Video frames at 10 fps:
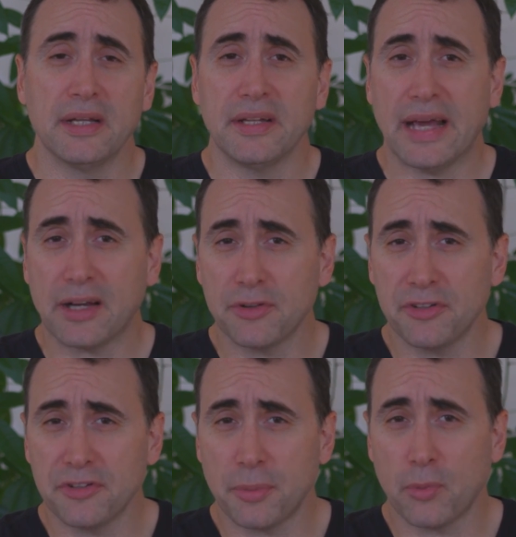The
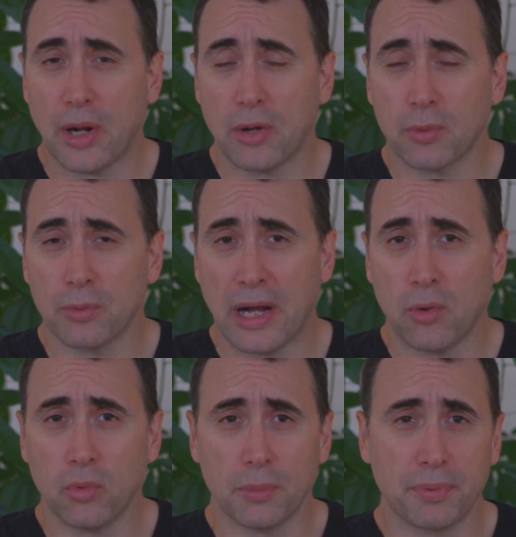ecosystem around,
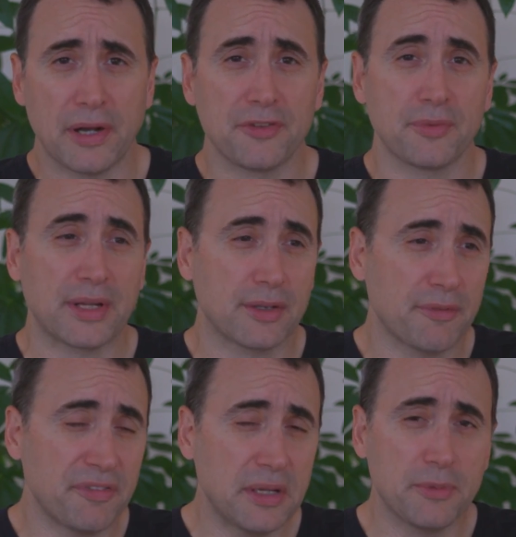around WordPress, like
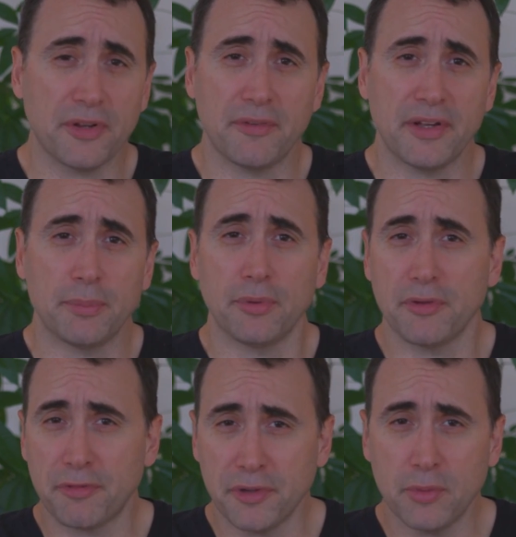the themes that are available,
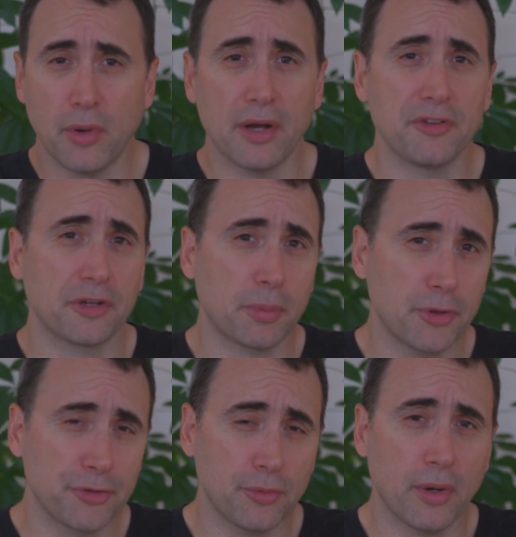the free ones, the
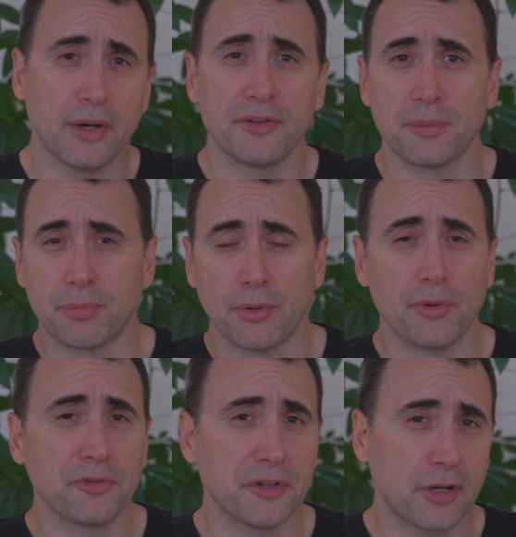commercial ones, the
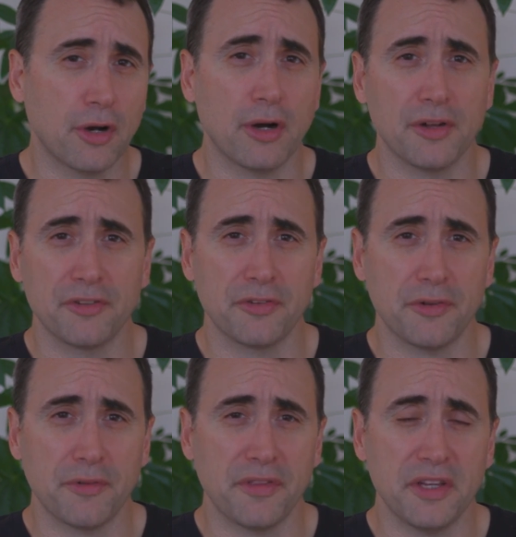pros, and the cons, the
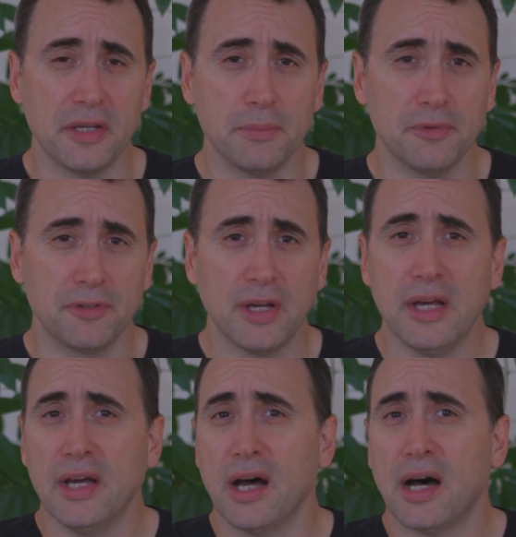different themes,
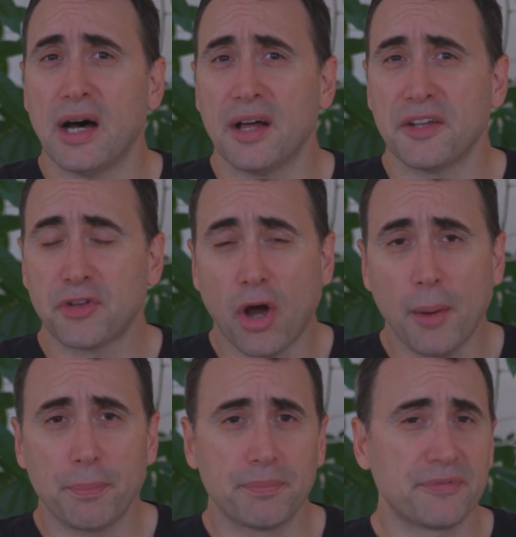uh, the
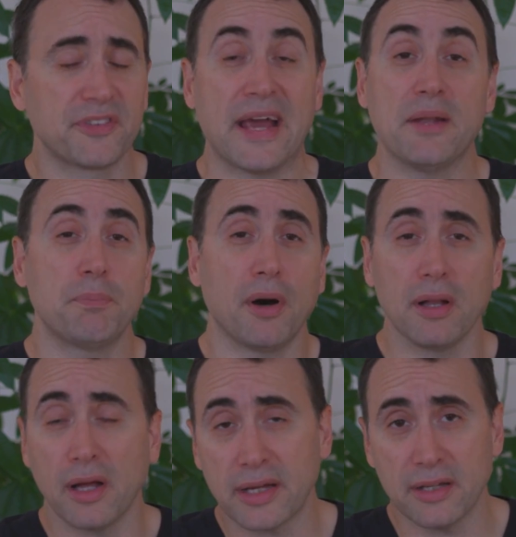top 10
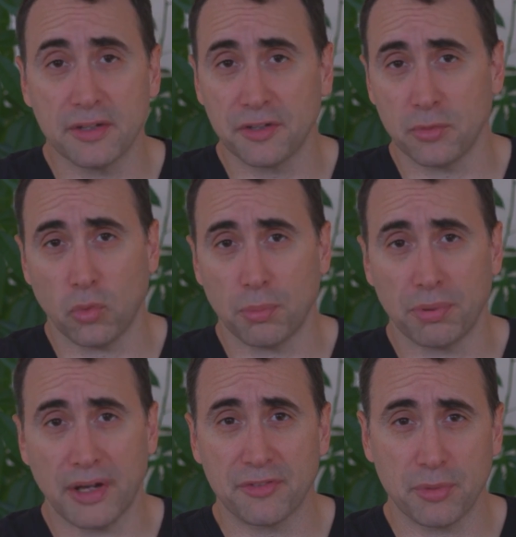plugins in
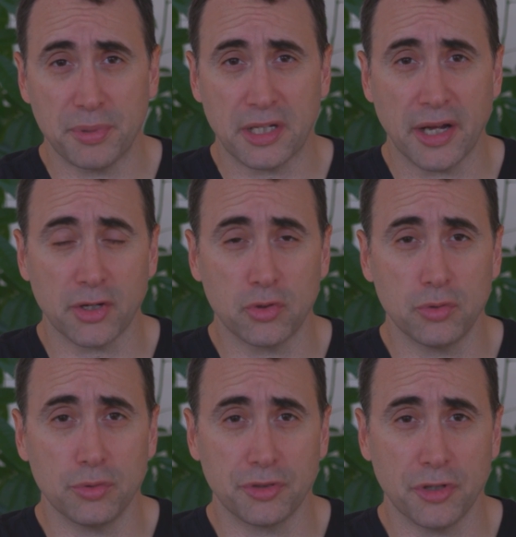WordPress would be kind of
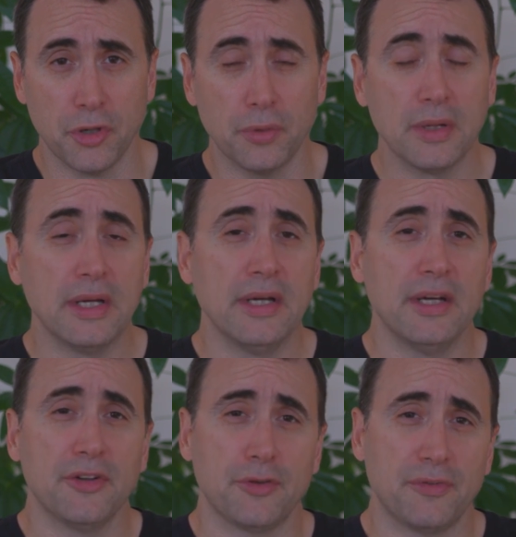cool to know
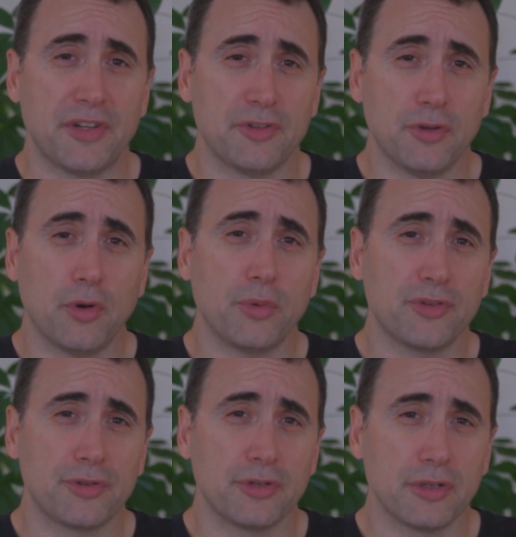so that you know
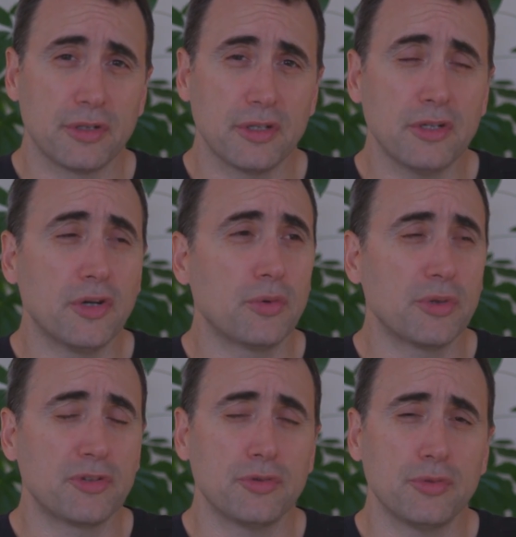which you know
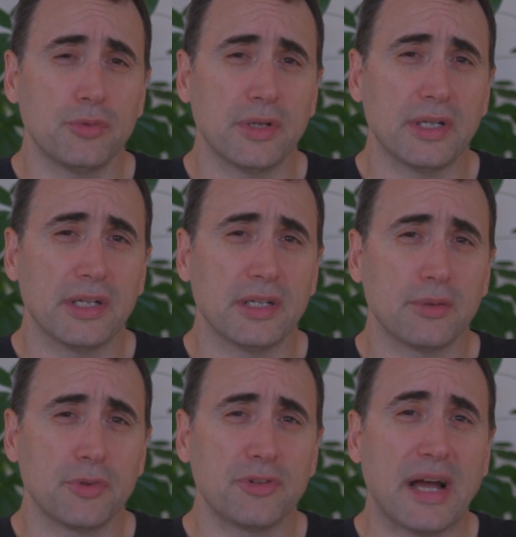what you
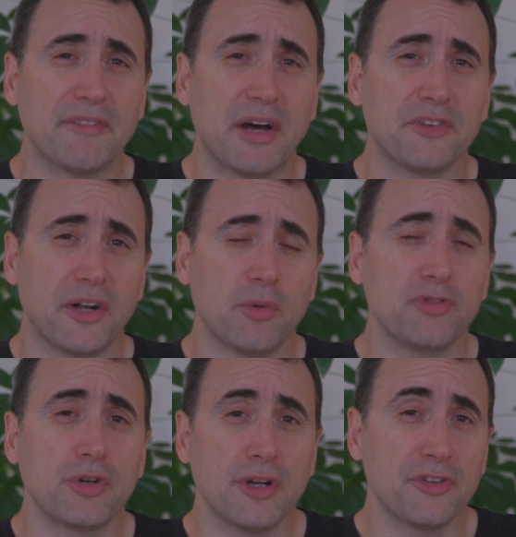uh, what you have out there,
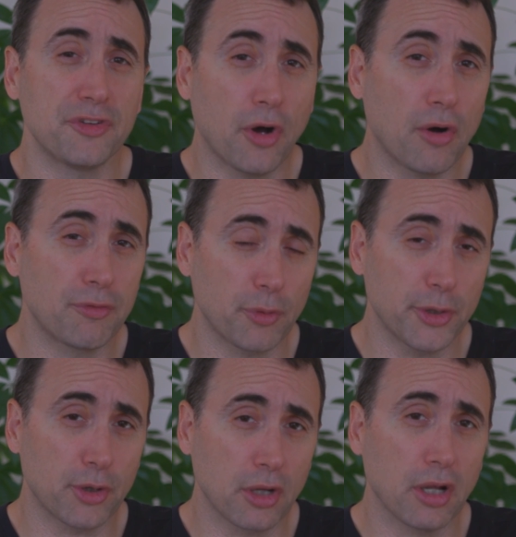what you can install for
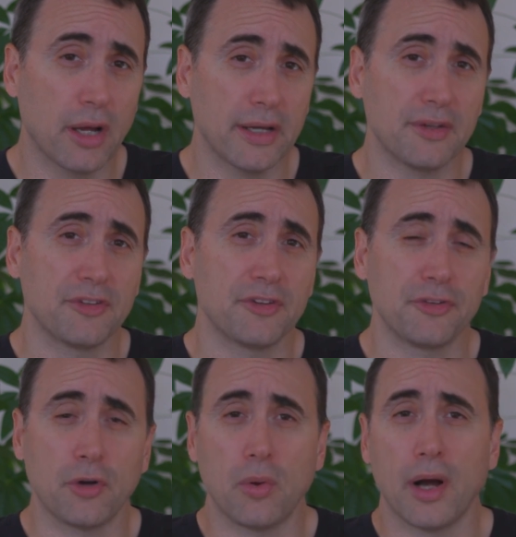your clients, and
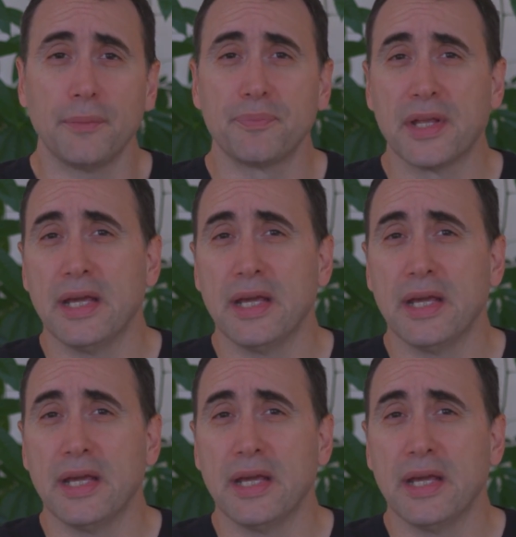so on.